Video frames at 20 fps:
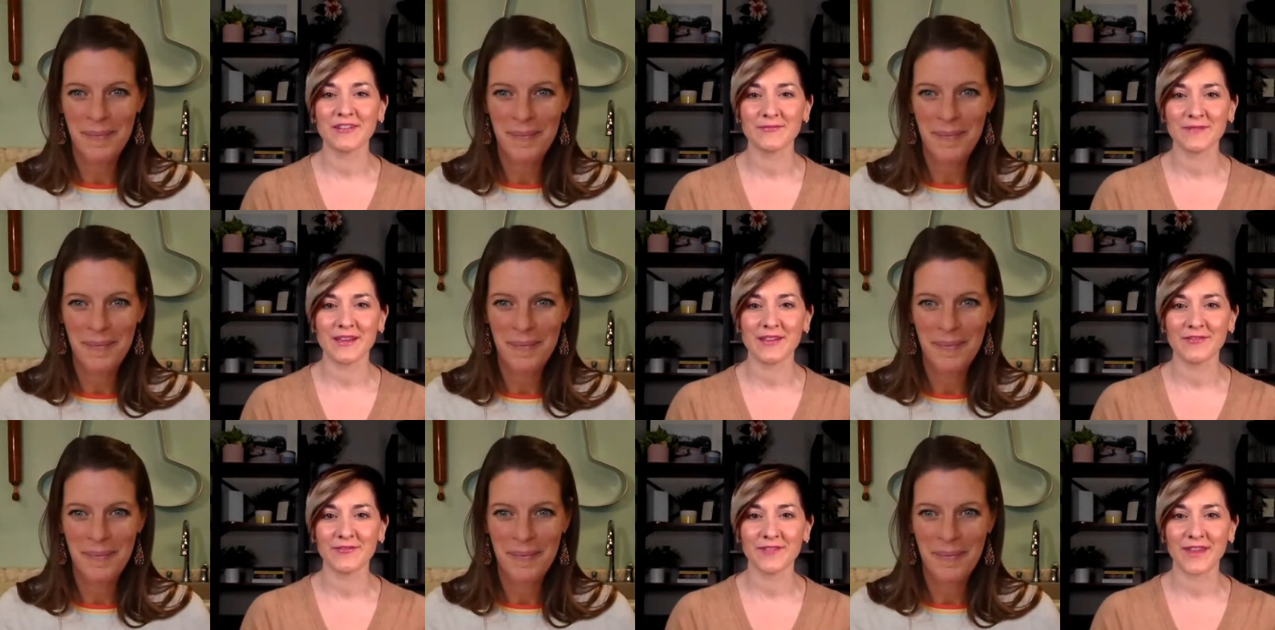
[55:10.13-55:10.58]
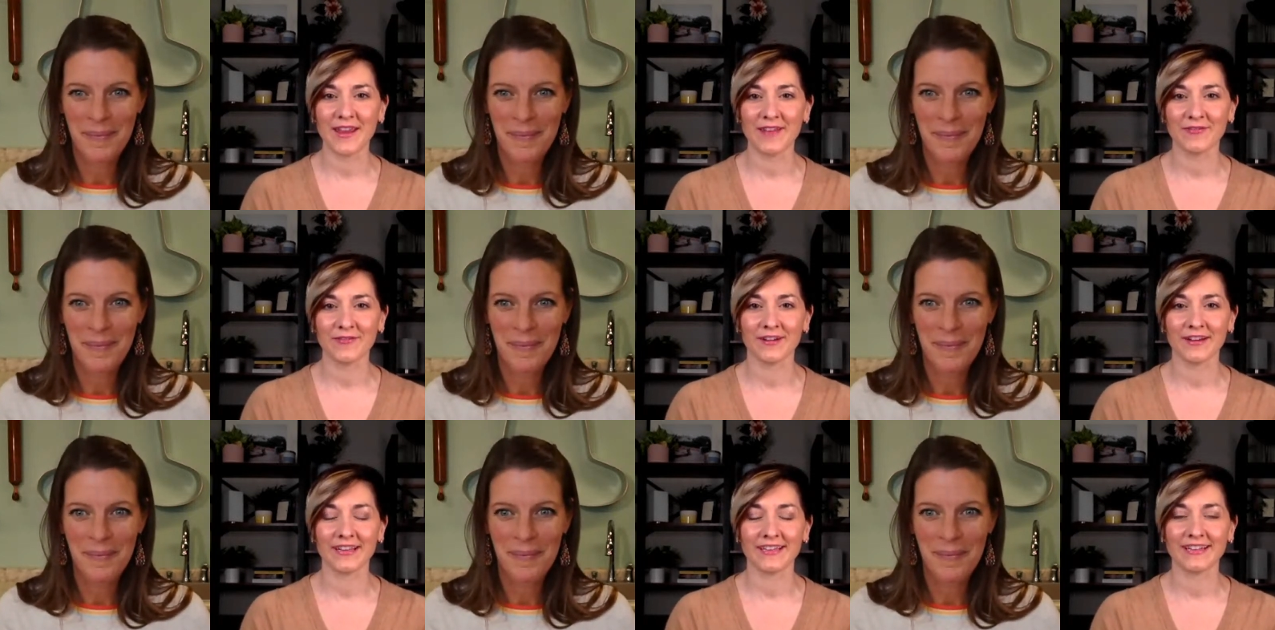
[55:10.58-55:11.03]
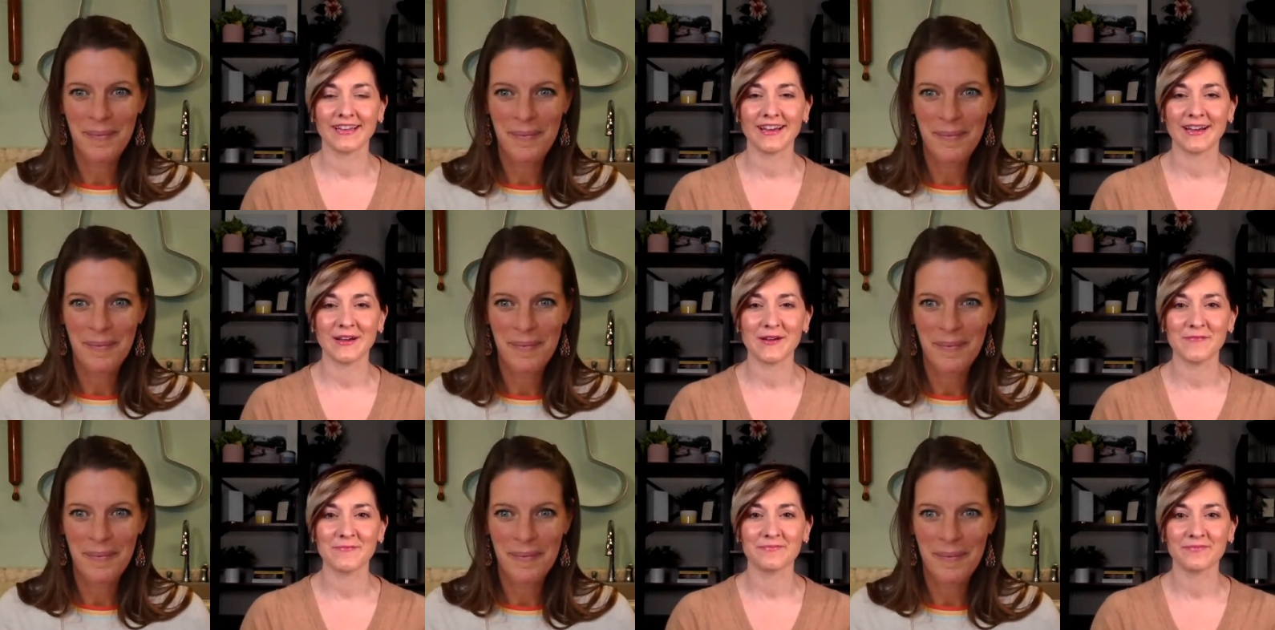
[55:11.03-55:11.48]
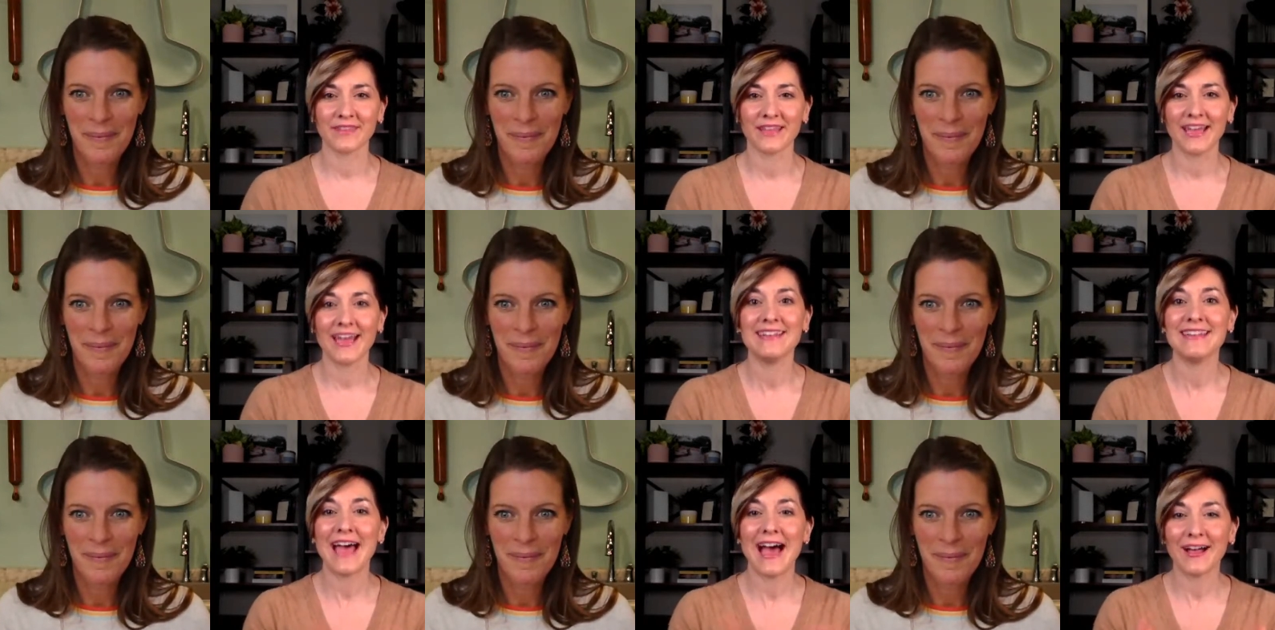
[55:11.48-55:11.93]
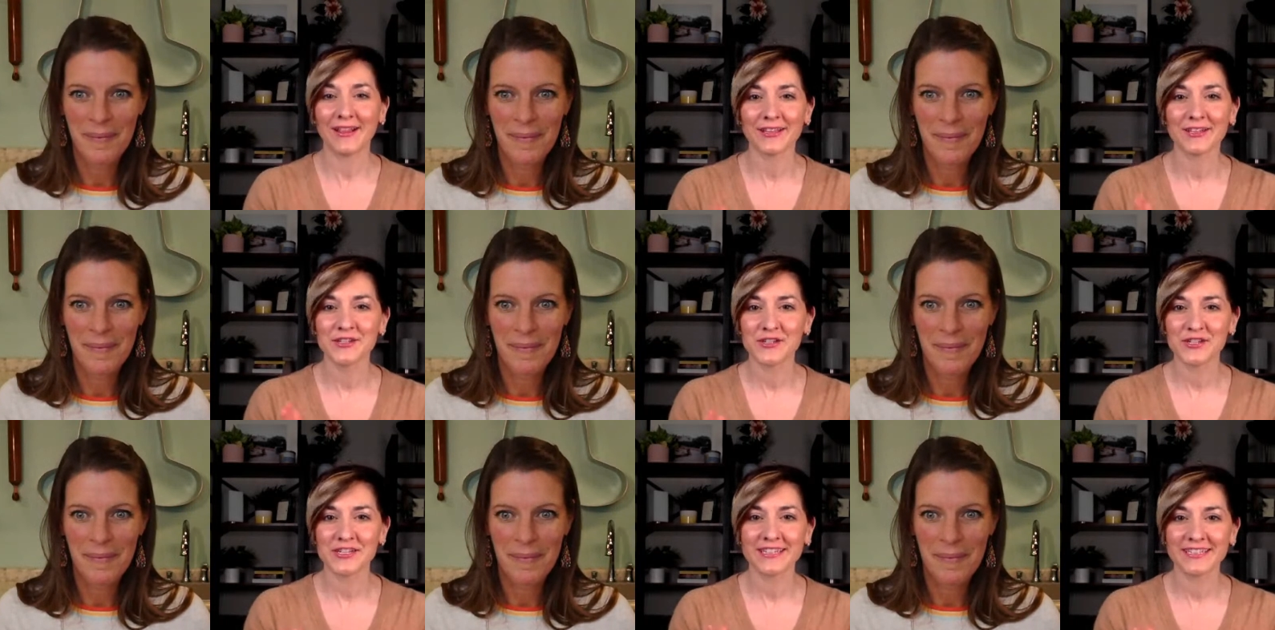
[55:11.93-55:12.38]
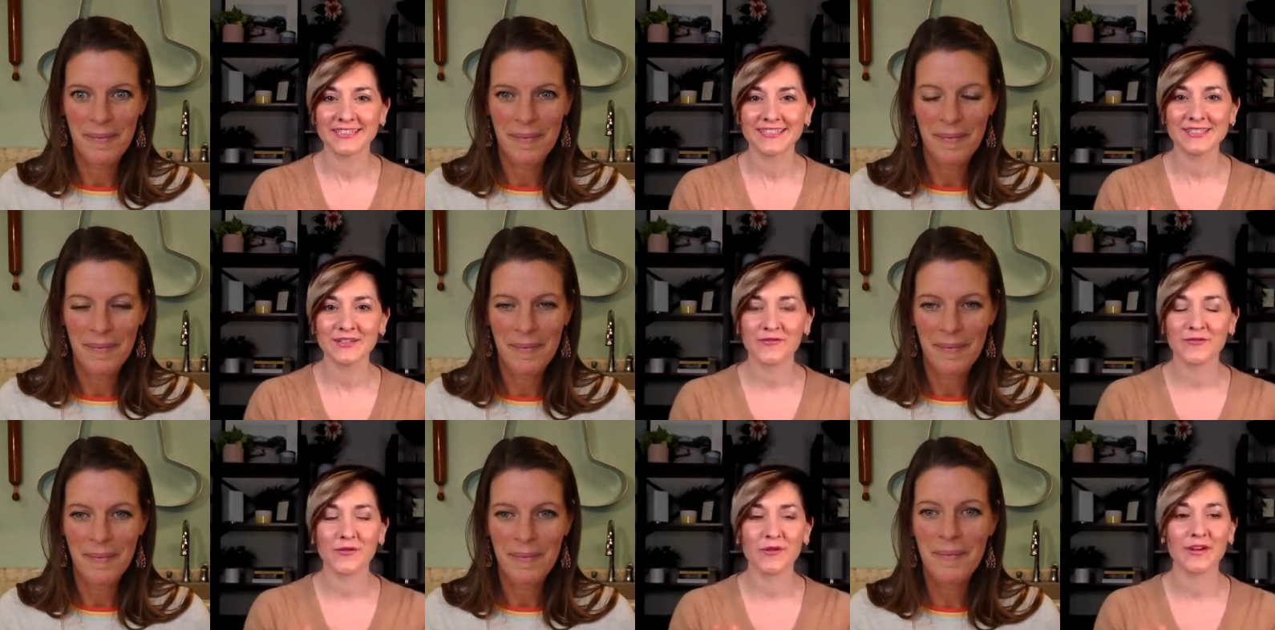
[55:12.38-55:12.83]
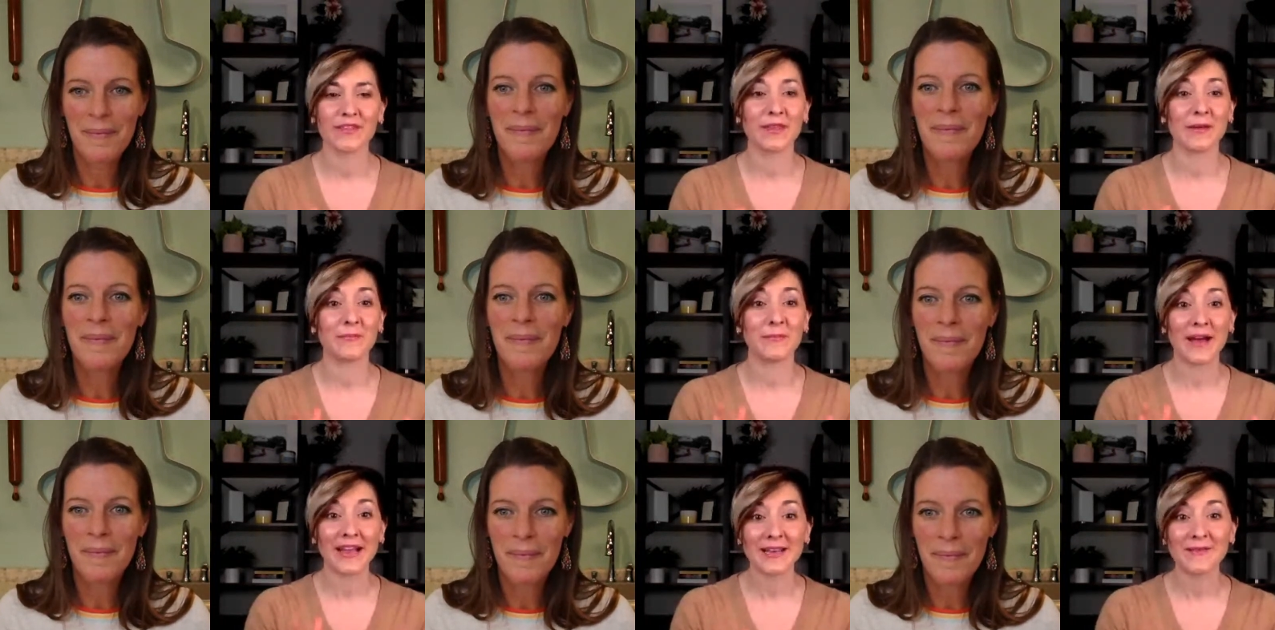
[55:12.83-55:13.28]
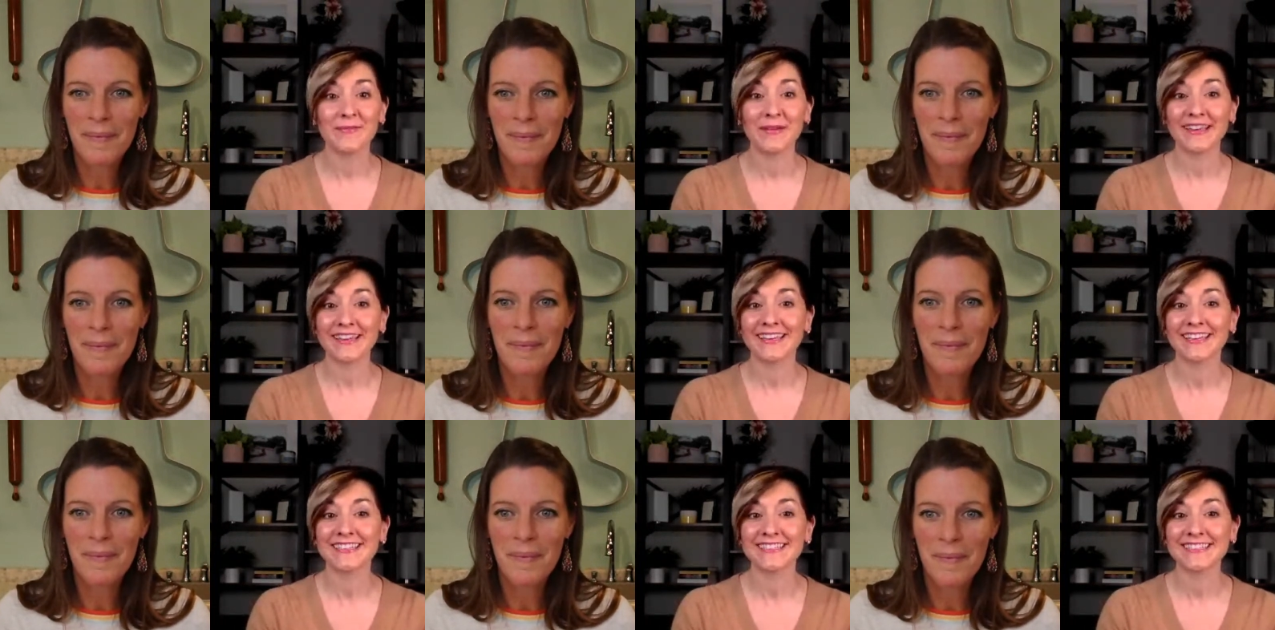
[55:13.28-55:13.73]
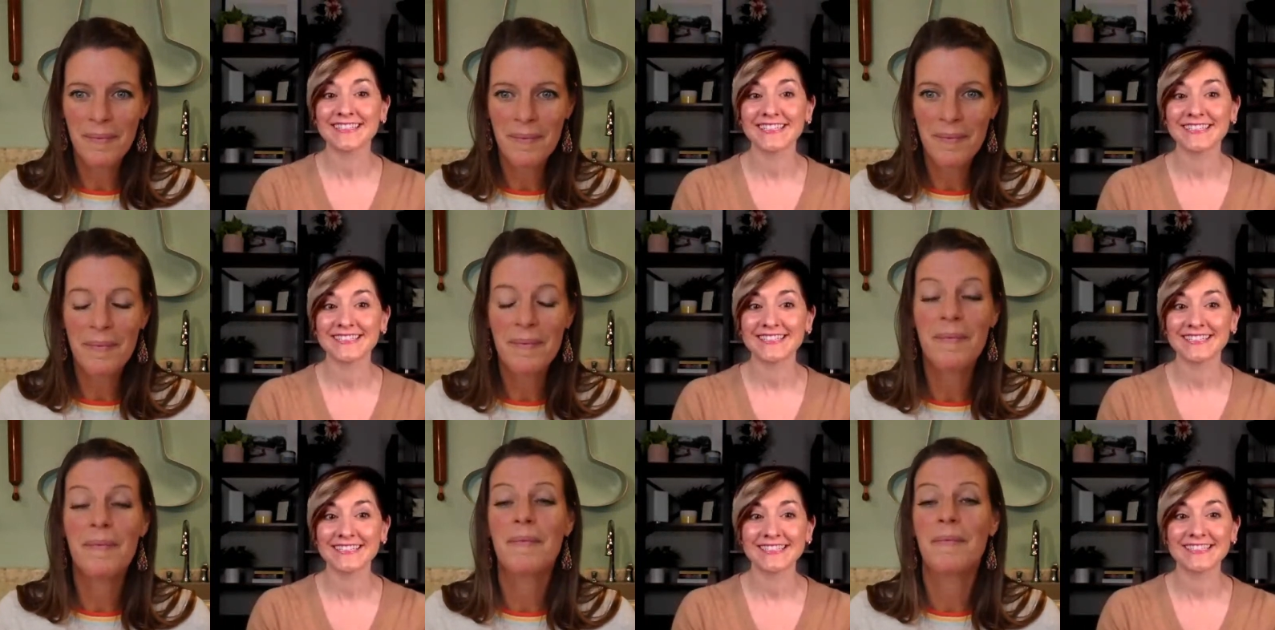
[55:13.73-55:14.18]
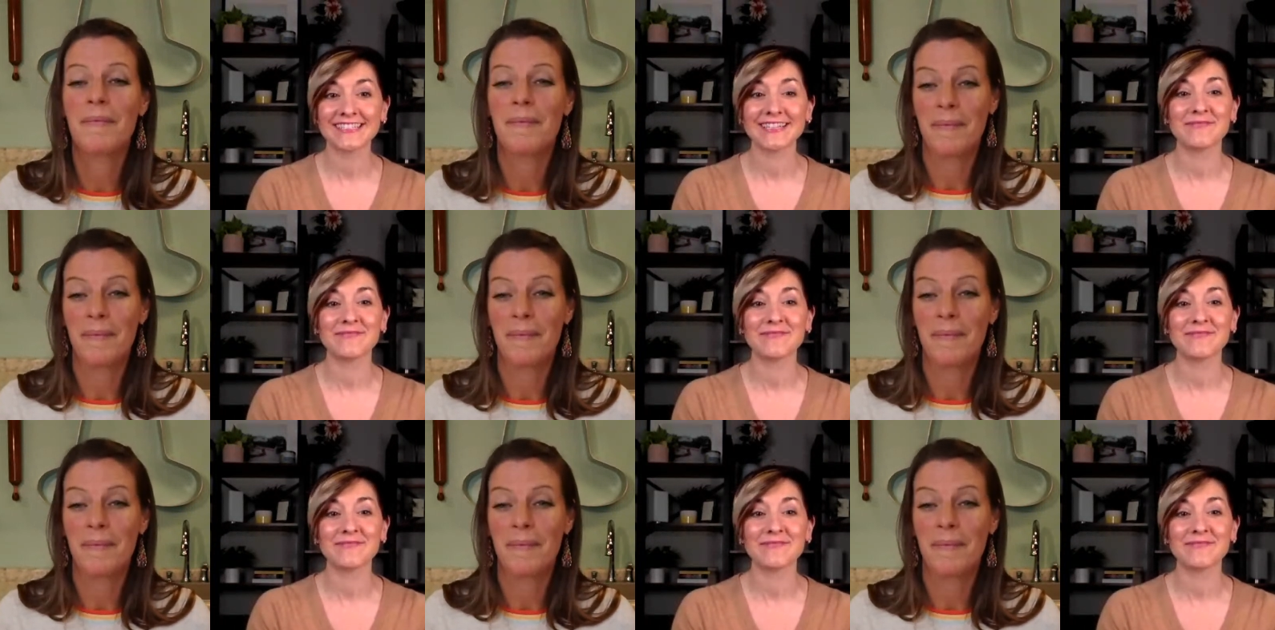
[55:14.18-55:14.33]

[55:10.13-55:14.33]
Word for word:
Speaker 1: of my favorite analogies for the piping consistency,